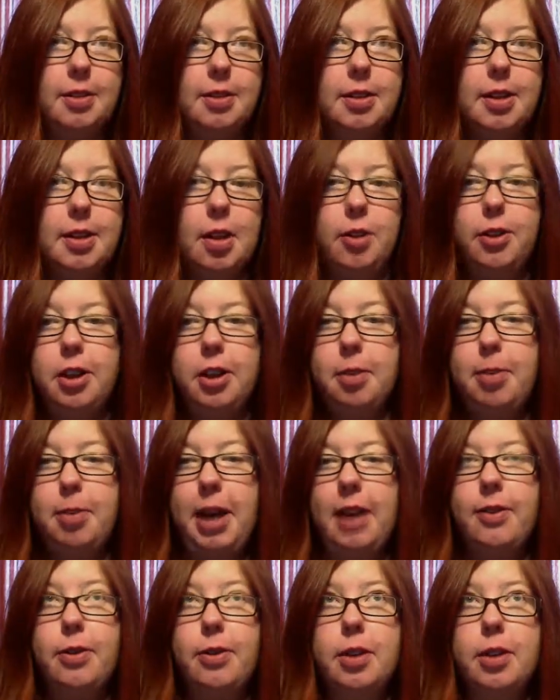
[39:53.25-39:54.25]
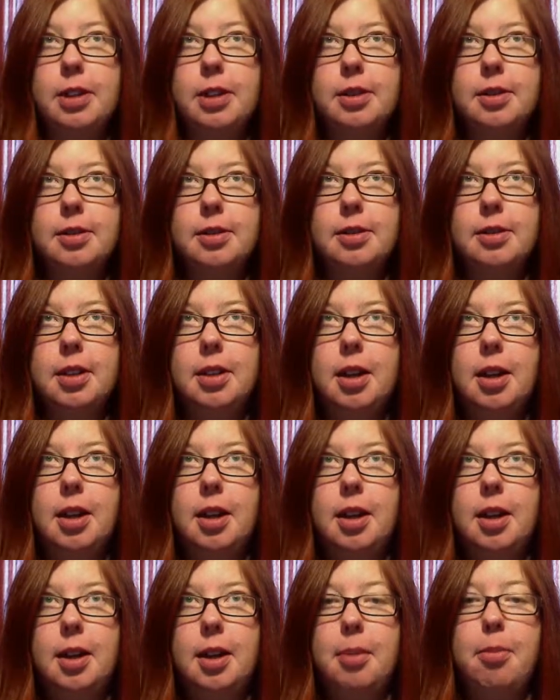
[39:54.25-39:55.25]
So if you can pay for it
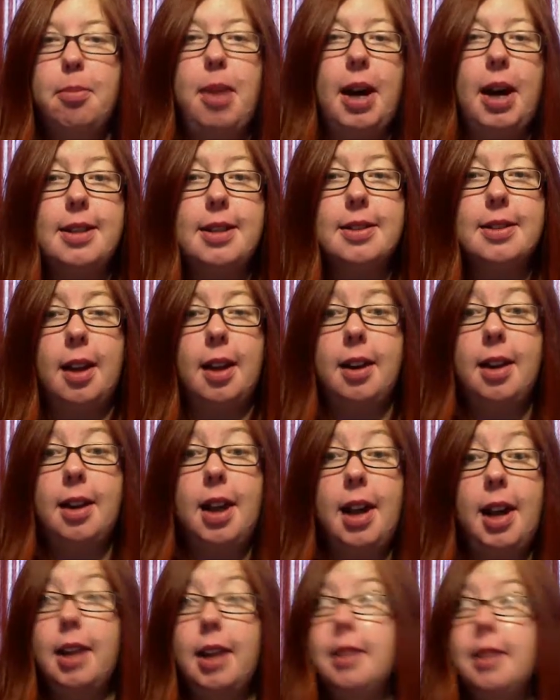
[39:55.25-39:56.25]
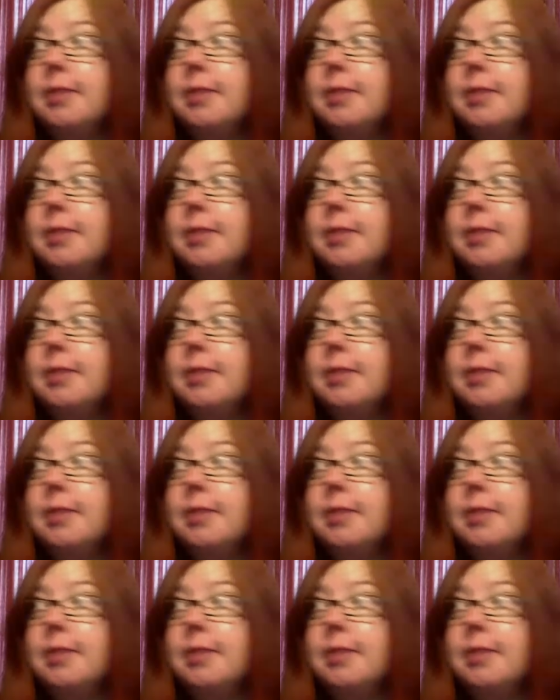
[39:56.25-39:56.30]
by Sunday,